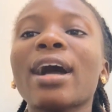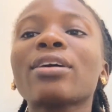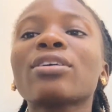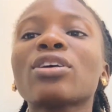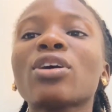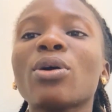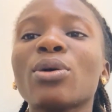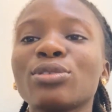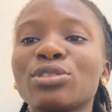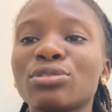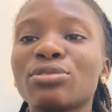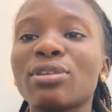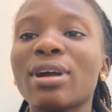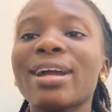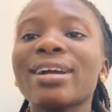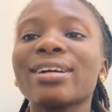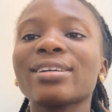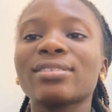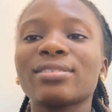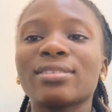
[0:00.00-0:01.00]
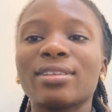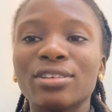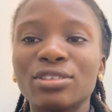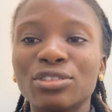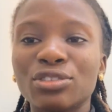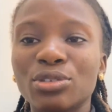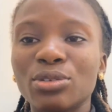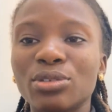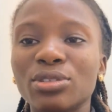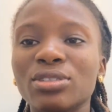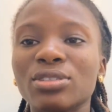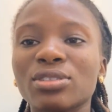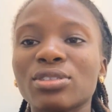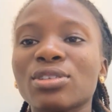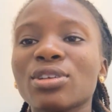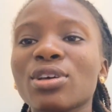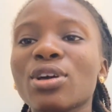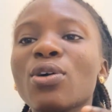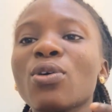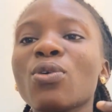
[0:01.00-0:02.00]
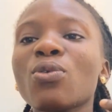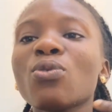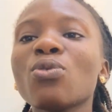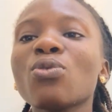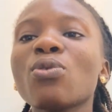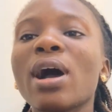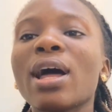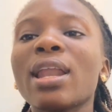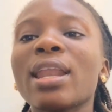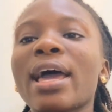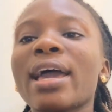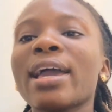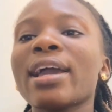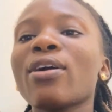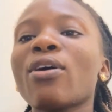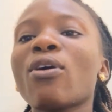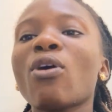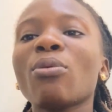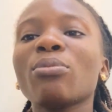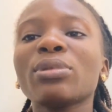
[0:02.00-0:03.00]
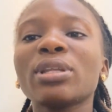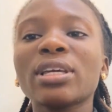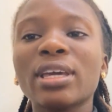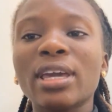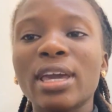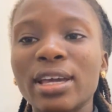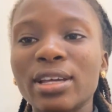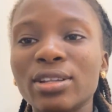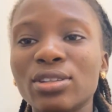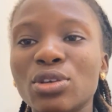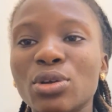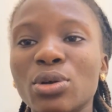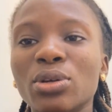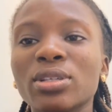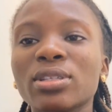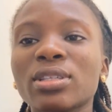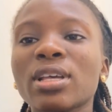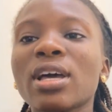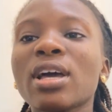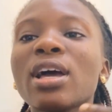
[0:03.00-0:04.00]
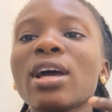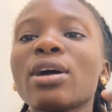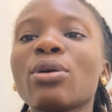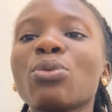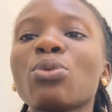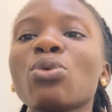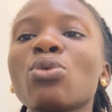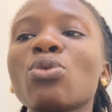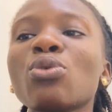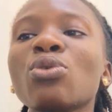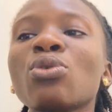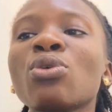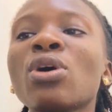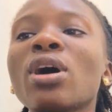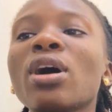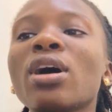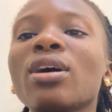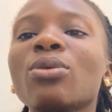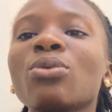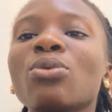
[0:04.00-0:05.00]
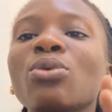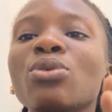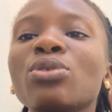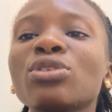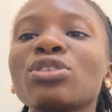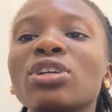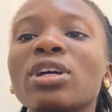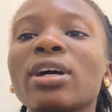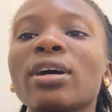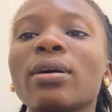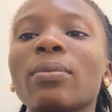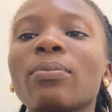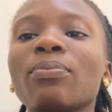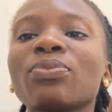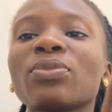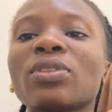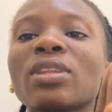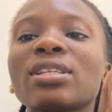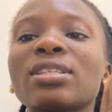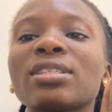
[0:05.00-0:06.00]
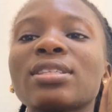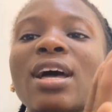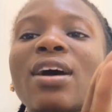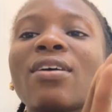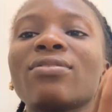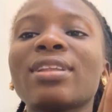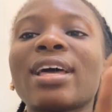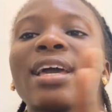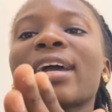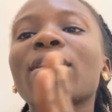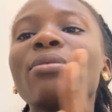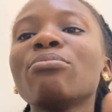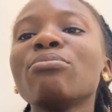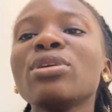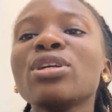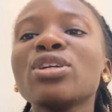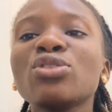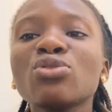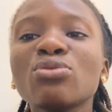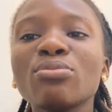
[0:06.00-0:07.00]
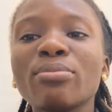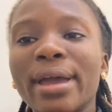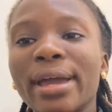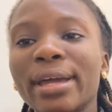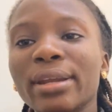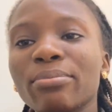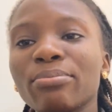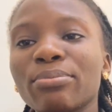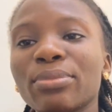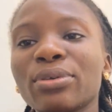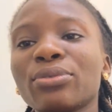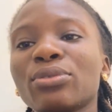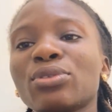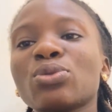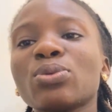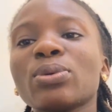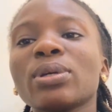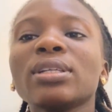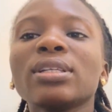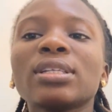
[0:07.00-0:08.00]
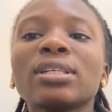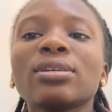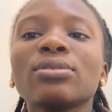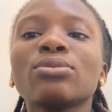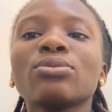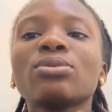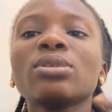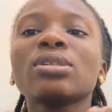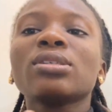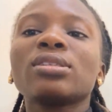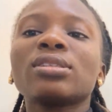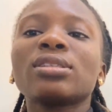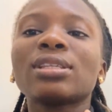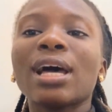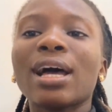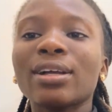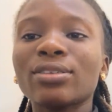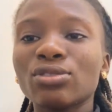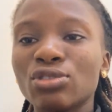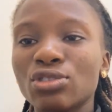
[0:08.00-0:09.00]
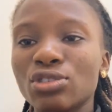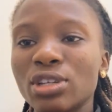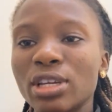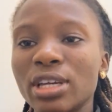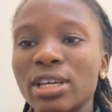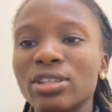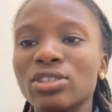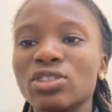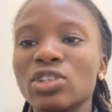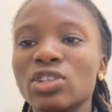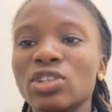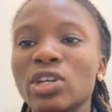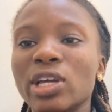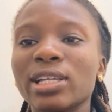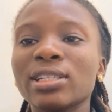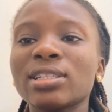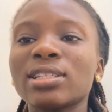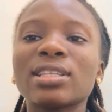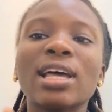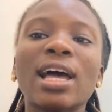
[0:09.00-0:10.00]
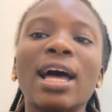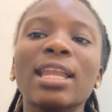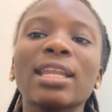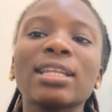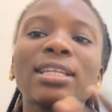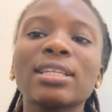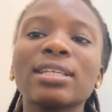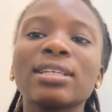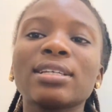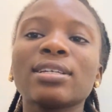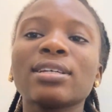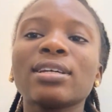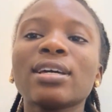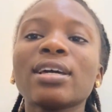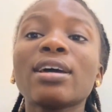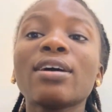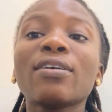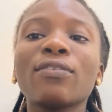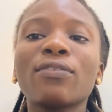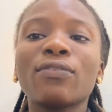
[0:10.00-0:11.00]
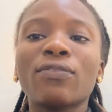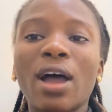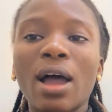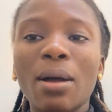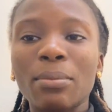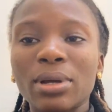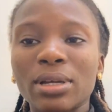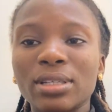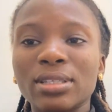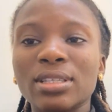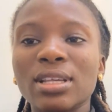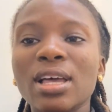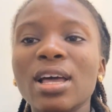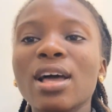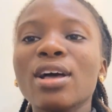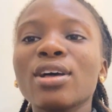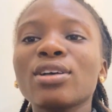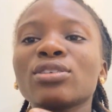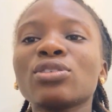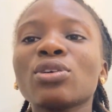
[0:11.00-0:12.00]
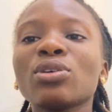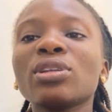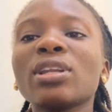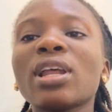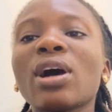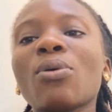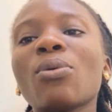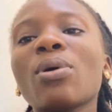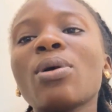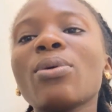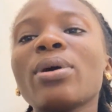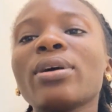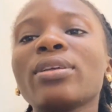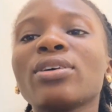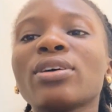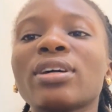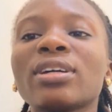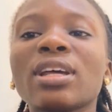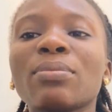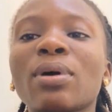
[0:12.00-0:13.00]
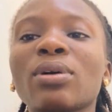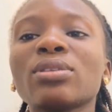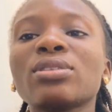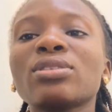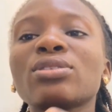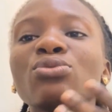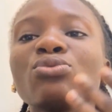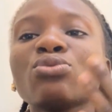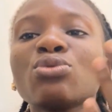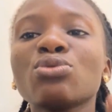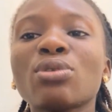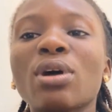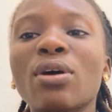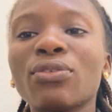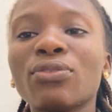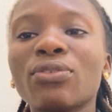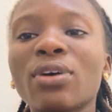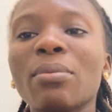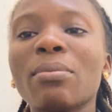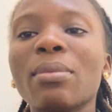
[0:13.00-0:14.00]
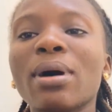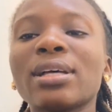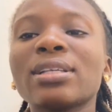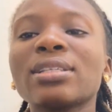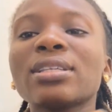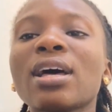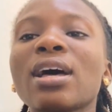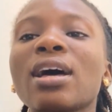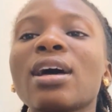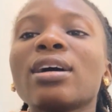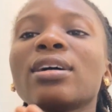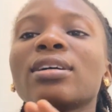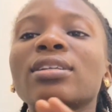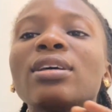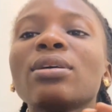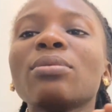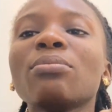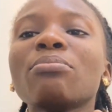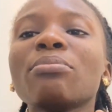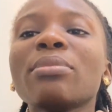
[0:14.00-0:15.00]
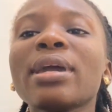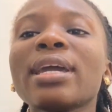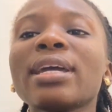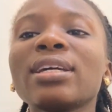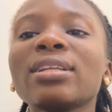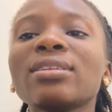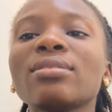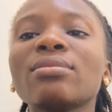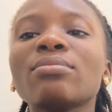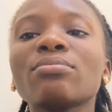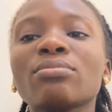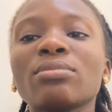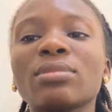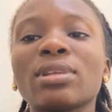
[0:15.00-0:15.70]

agricultural extensionists who are like communicators who serve like a middleman between the research agents and the farmers. So now when we're talking about rural farmers, the main